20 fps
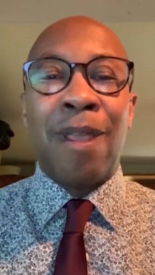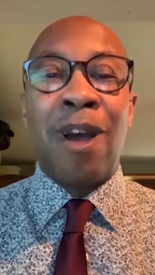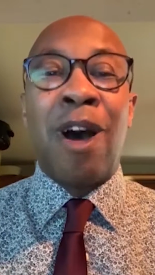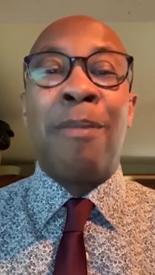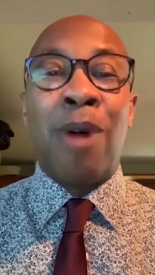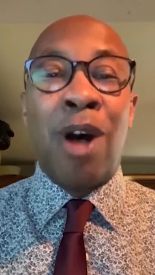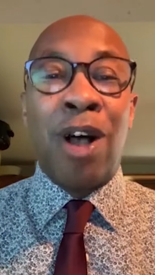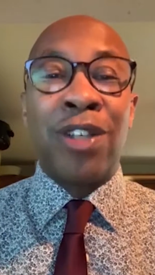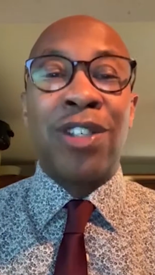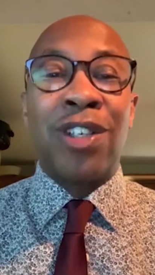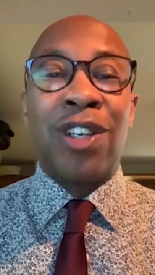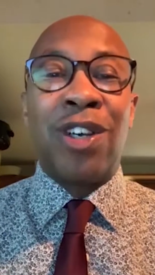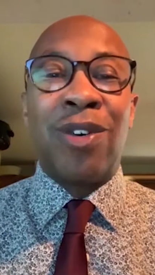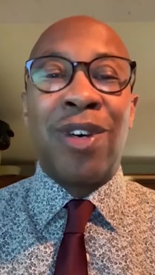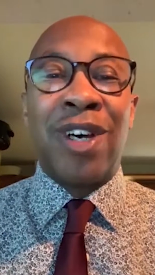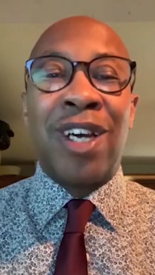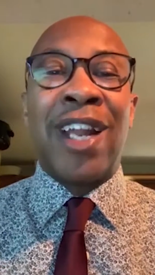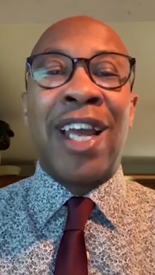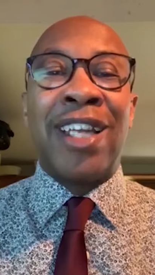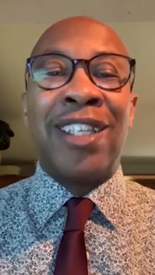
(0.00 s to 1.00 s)
I'm also
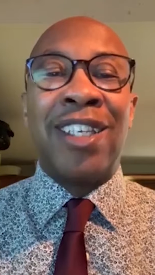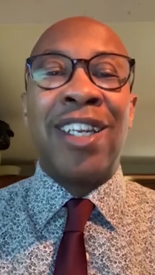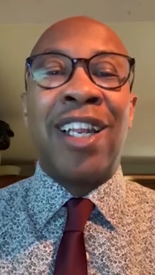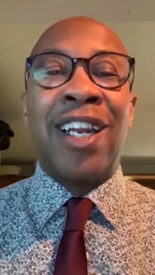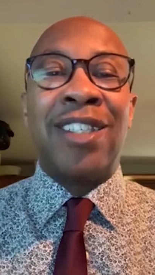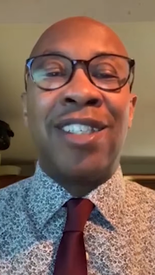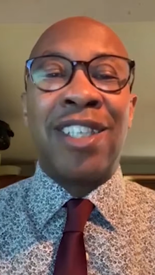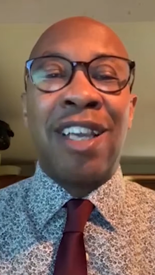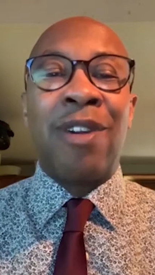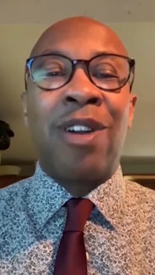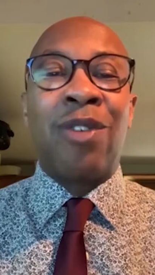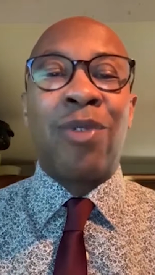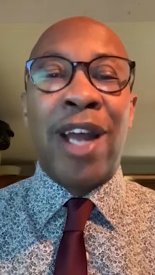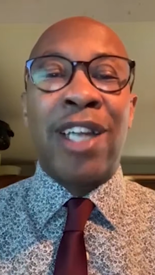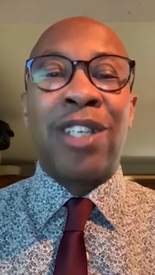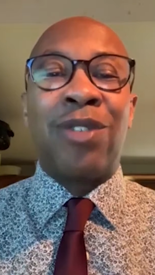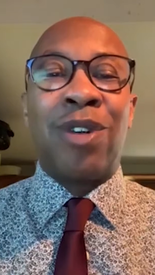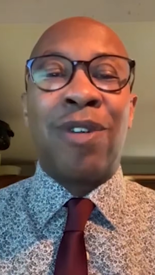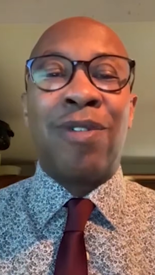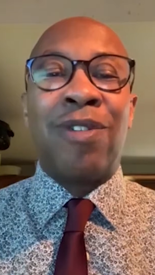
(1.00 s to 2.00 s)
a 1987
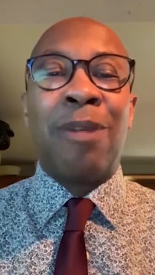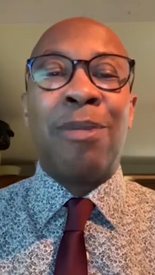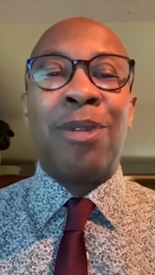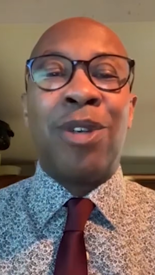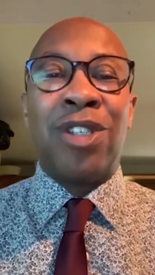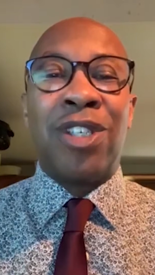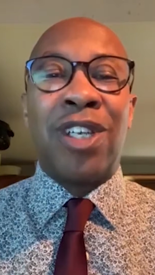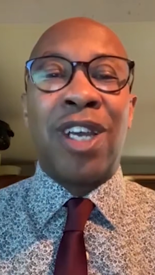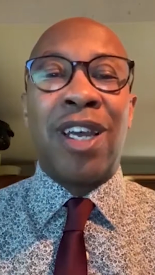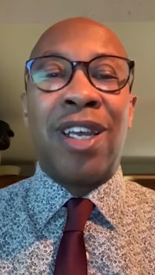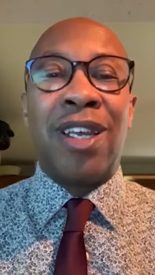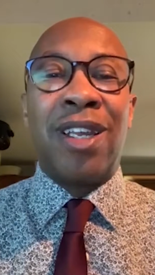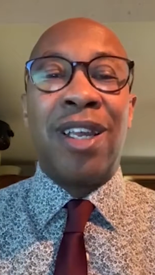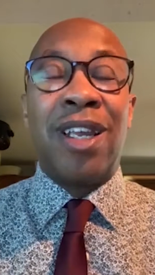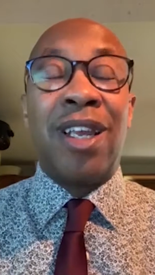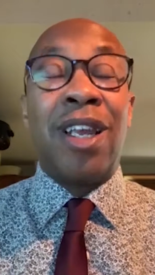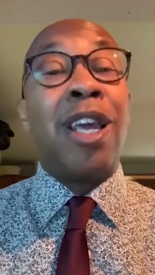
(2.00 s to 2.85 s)
graduate of W&J,